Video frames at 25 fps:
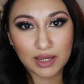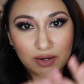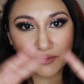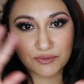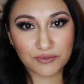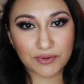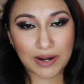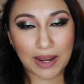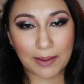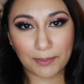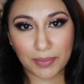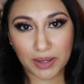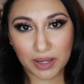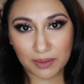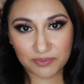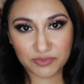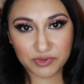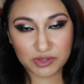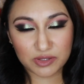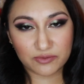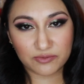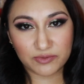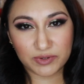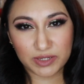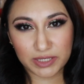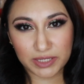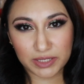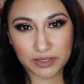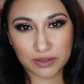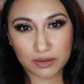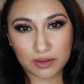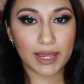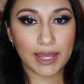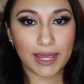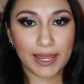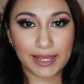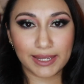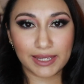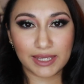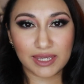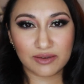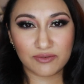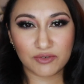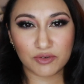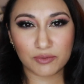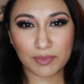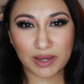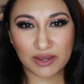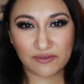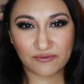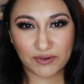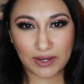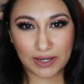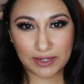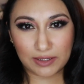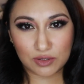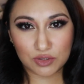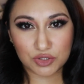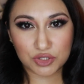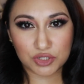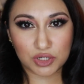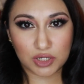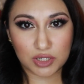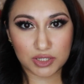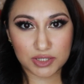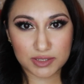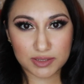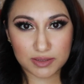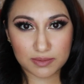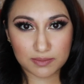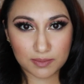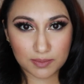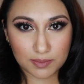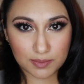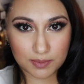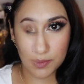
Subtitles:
wrap up the video and give you my final thoughts.